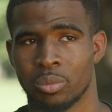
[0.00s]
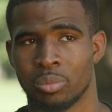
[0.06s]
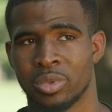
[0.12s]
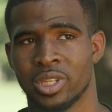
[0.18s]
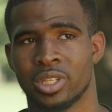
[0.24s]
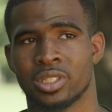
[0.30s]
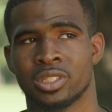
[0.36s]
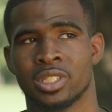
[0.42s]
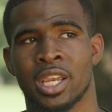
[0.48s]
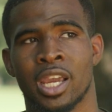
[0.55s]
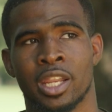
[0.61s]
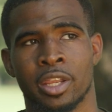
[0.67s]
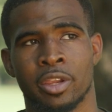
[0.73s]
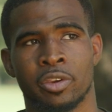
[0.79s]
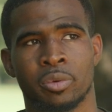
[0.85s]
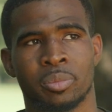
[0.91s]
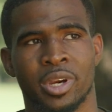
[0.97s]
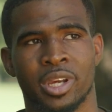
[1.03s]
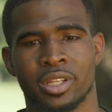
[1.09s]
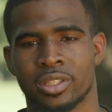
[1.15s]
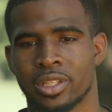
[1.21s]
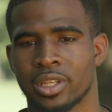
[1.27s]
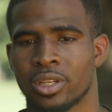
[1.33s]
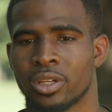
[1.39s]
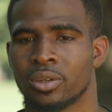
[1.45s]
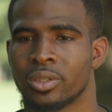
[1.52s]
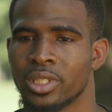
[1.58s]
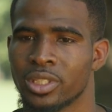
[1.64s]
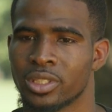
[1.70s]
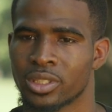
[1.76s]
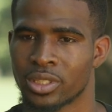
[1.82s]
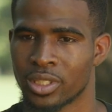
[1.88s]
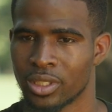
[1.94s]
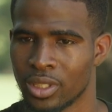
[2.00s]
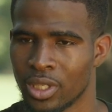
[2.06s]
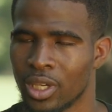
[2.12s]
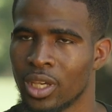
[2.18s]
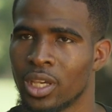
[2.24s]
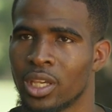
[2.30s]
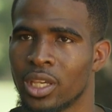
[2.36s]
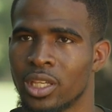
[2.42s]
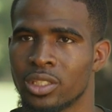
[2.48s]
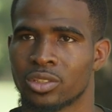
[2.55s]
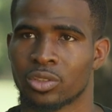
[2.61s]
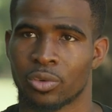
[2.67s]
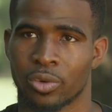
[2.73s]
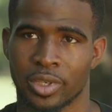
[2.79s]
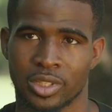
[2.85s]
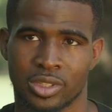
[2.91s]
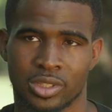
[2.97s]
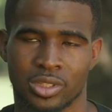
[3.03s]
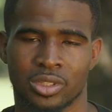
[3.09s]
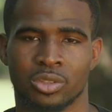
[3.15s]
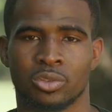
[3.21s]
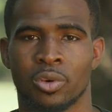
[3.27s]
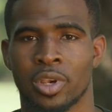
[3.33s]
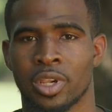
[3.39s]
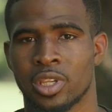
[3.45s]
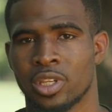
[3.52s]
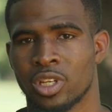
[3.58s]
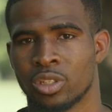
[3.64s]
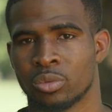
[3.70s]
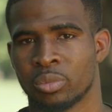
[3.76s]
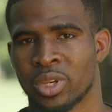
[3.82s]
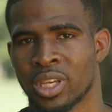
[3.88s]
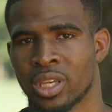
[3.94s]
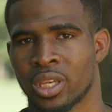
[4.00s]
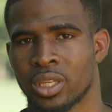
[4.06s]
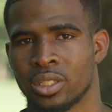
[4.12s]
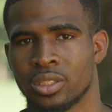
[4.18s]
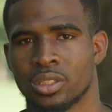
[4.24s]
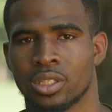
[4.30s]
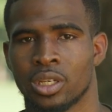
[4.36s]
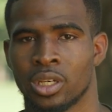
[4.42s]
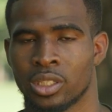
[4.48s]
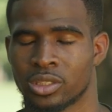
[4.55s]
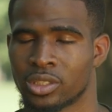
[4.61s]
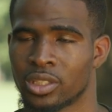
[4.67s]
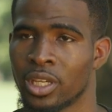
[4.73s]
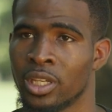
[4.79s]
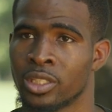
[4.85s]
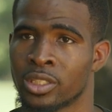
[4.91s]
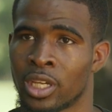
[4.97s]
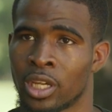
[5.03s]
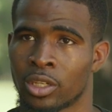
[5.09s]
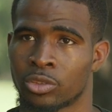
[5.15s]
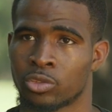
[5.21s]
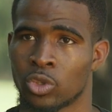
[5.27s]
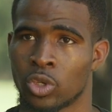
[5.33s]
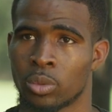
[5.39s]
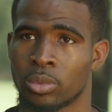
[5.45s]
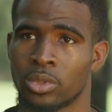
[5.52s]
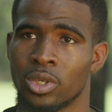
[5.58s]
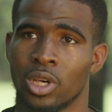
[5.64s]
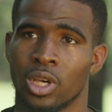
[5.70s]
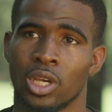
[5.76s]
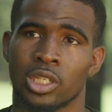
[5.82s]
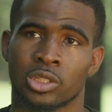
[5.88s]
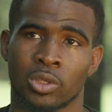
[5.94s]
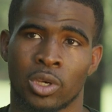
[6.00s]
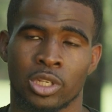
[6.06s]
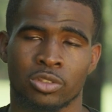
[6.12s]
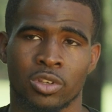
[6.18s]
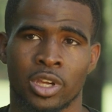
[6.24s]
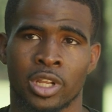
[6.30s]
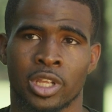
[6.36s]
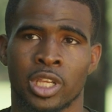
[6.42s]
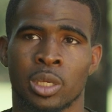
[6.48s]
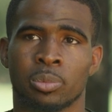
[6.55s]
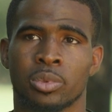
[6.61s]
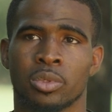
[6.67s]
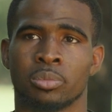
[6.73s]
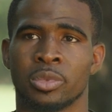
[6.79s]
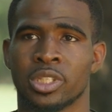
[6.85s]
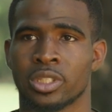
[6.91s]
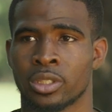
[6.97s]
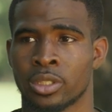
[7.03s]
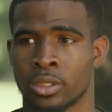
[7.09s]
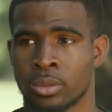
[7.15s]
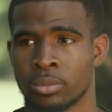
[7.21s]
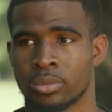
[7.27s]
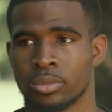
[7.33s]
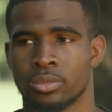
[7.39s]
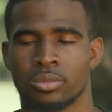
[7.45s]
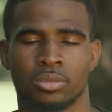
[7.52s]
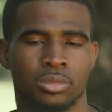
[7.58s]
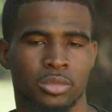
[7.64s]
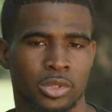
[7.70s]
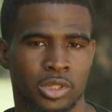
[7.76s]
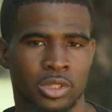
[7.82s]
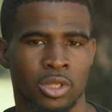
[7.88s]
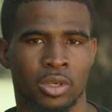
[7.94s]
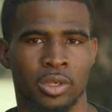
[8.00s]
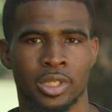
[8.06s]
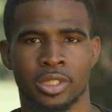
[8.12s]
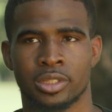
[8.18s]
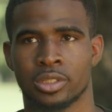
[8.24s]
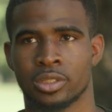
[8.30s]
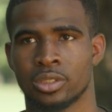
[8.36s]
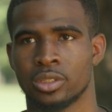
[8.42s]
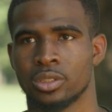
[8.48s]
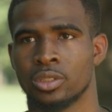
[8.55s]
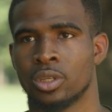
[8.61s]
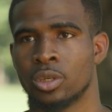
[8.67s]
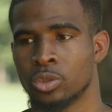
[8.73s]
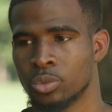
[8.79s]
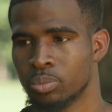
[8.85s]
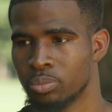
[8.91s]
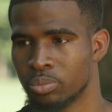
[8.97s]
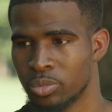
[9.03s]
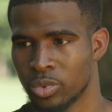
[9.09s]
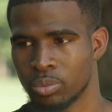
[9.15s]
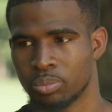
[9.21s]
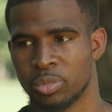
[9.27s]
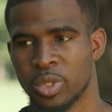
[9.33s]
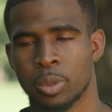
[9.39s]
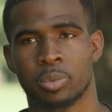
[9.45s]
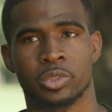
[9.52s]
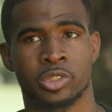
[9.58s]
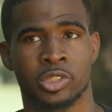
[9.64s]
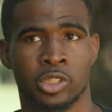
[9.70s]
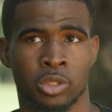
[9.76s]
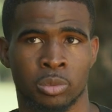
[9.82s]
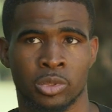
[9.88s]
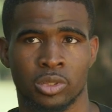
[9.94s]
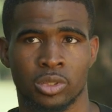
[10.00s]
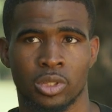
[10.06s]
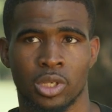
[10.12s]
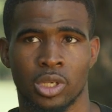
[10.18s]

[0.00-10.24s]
Be this guy that everybody think, oh, he's a Christian, great young man, stays out of trouble. So I try to implement them, into, be presentable.